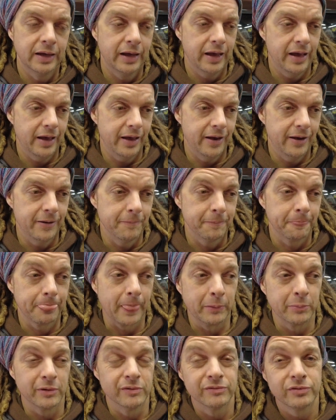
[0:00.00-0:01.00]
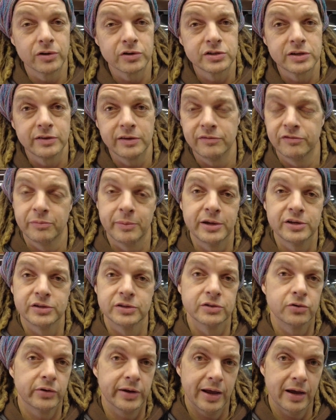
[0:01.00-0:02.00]
But unfortunately the information
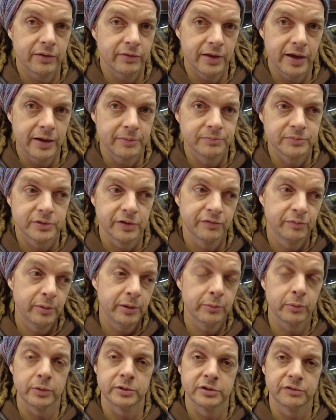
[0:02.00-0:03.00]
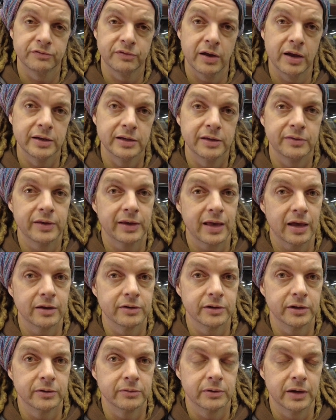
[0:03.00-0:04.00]
is already out there, so if people want to find it, they can
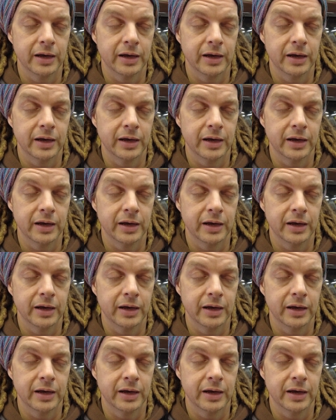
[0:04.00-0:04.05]
do.